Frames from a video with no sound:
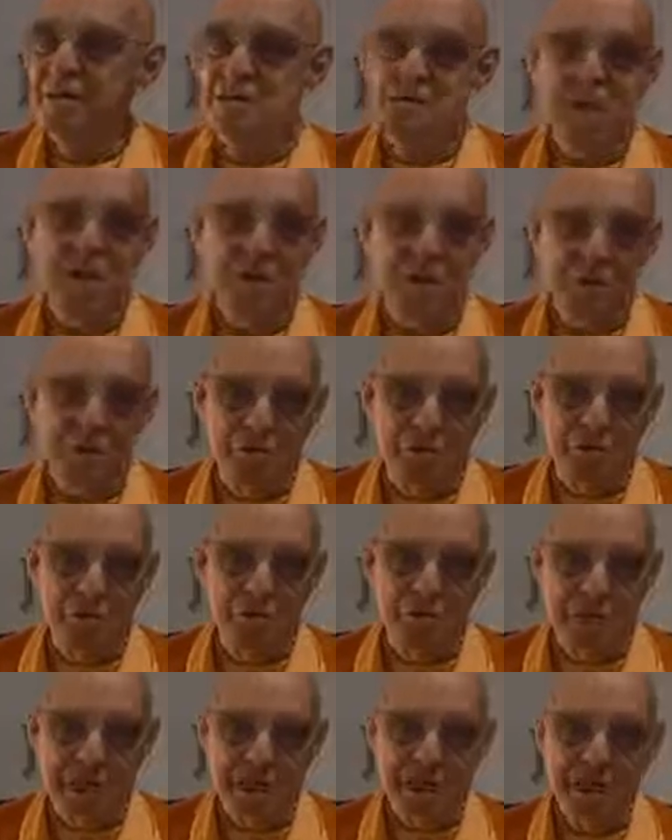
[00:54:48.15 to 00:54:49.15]
us
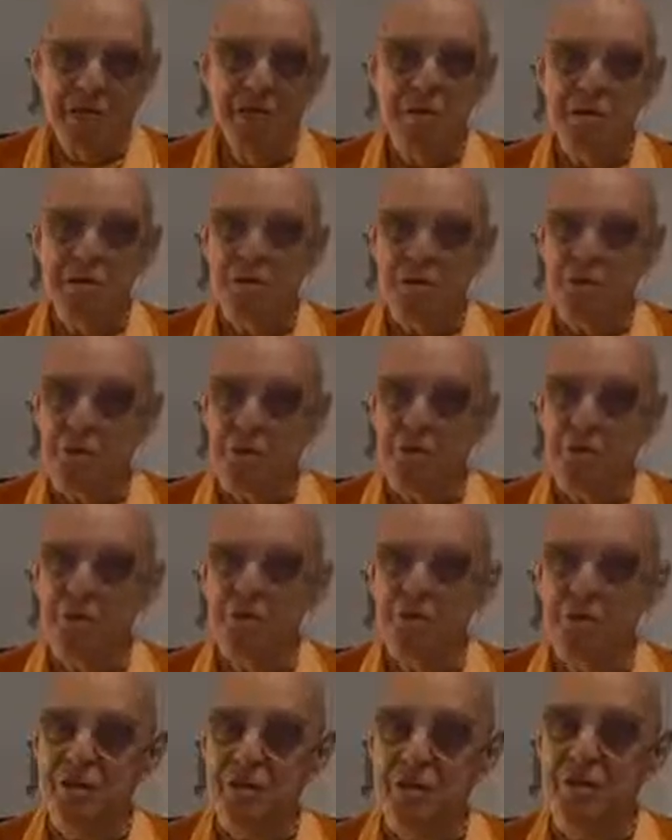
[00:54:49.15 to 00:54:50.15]
to hear his
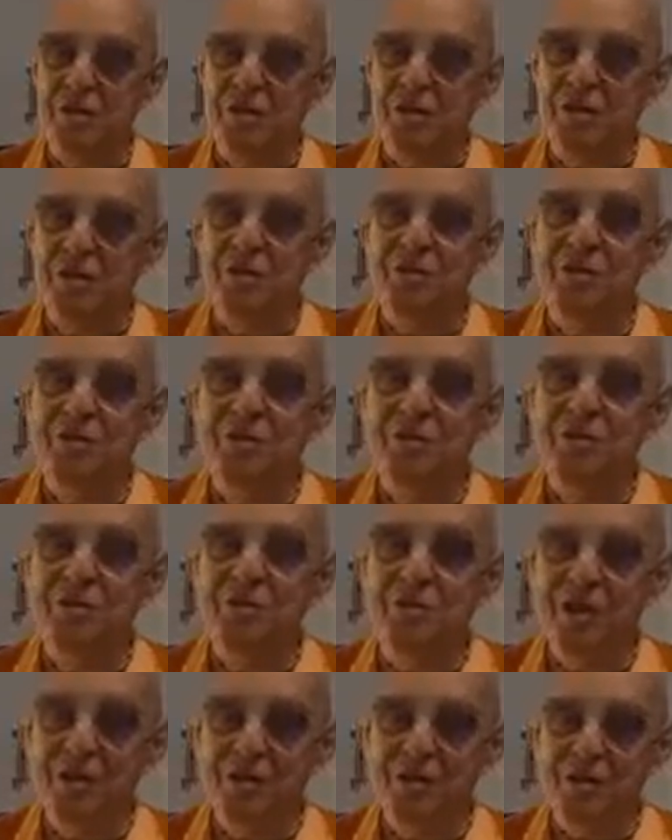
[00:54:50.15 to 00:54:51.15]
books together
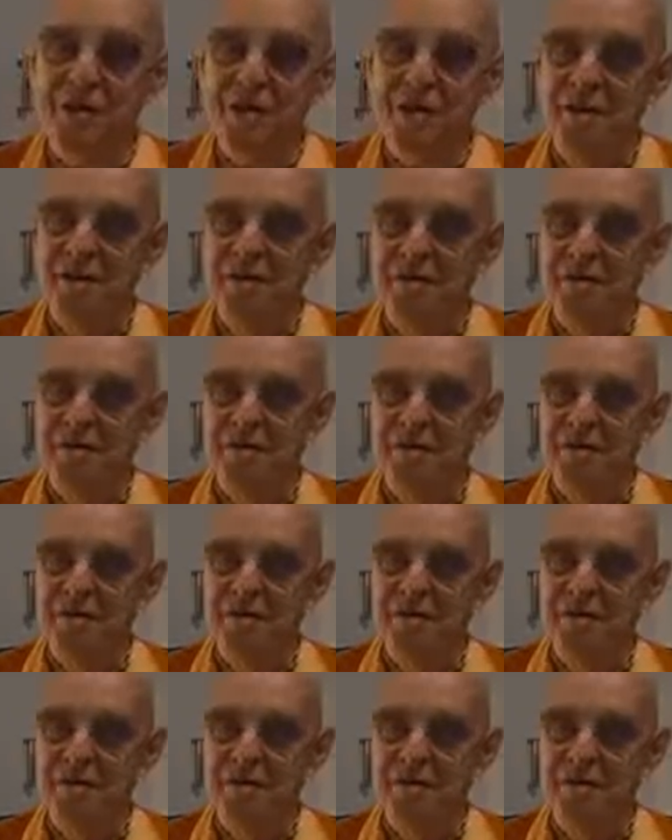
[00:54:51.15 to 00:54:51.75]
out loud.